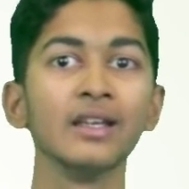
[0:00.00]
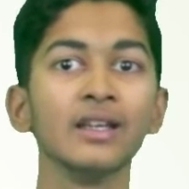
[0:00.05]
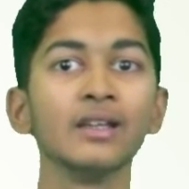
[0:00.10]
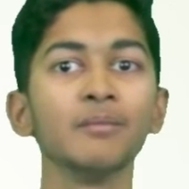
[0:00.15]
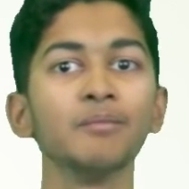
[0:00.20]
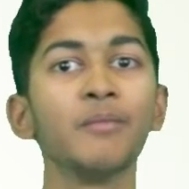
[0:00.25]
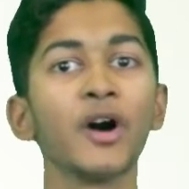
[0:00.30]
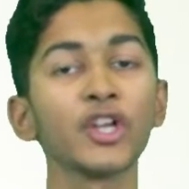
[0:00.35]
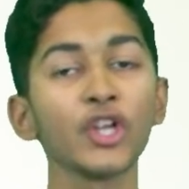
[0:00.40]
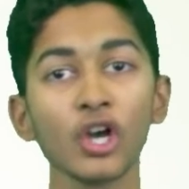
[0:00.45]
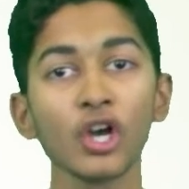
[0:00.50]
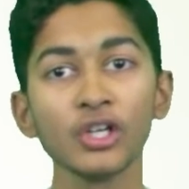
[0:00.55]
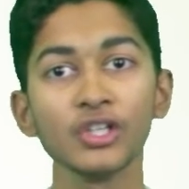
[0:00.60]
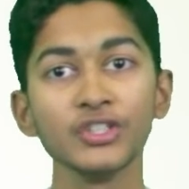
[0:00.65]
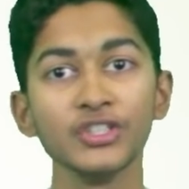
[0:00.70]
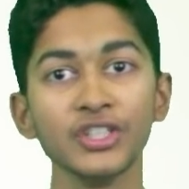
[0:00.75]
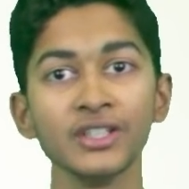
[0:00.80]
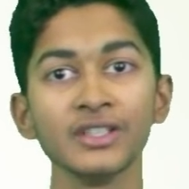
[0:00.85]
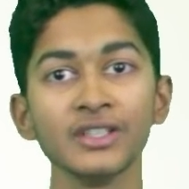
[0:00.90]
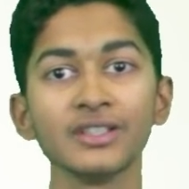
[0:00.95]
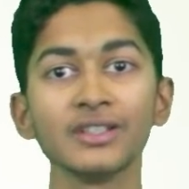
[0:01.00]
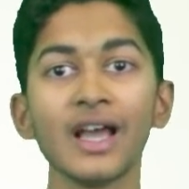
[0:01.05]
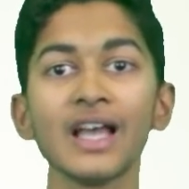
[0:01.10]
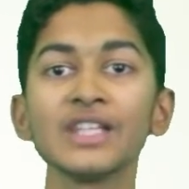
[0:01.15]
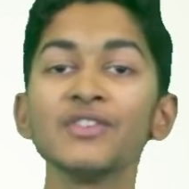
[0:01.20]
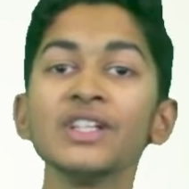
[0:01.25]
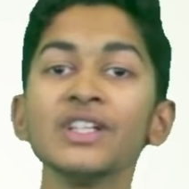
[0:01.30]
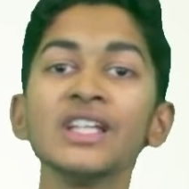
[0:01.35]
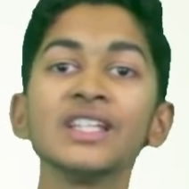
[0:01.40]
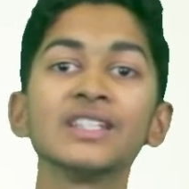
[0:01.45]
biology, as
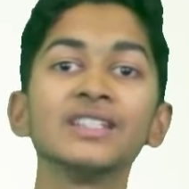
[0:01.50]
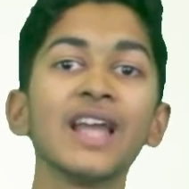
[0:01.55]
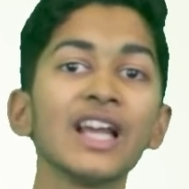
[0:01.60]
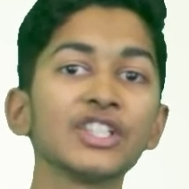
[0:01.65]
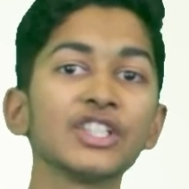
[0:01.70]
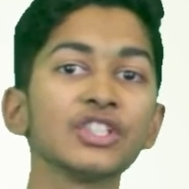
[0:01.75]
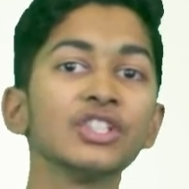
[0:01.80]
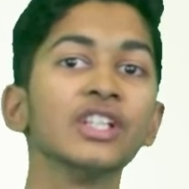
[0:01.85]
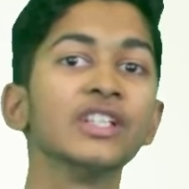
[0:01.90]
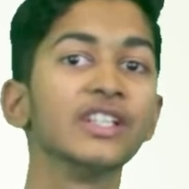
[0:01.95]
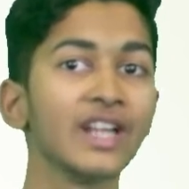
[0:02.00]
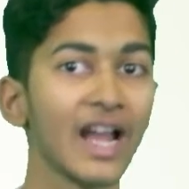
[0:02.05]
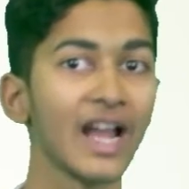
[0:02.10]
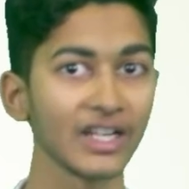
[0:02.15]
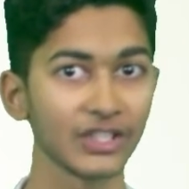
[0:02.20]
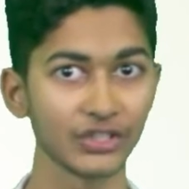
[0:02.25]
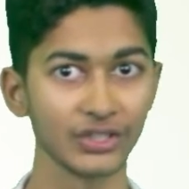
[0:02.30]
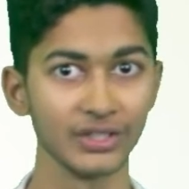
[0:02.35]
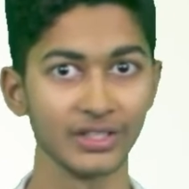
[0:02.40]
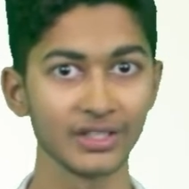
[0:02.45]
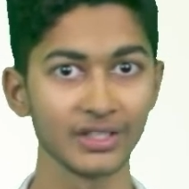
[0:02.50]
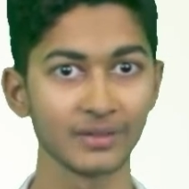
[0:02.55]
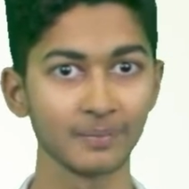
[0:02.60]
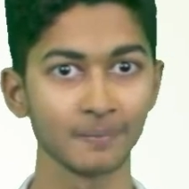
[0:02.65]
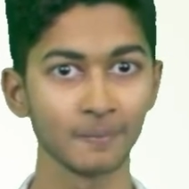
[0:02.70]
well as national interactions.